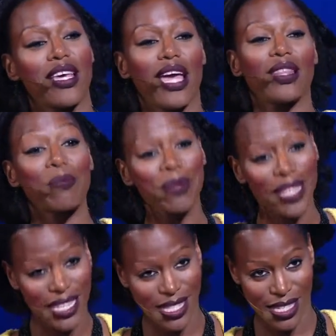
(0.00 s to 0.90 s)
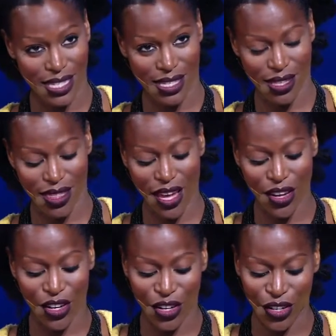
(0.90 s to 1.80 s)
and the places they
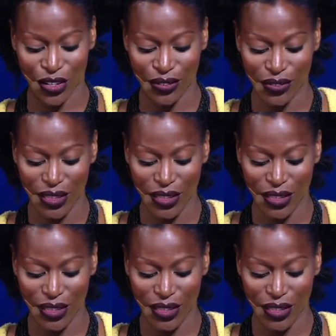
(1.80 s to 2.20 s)
occur.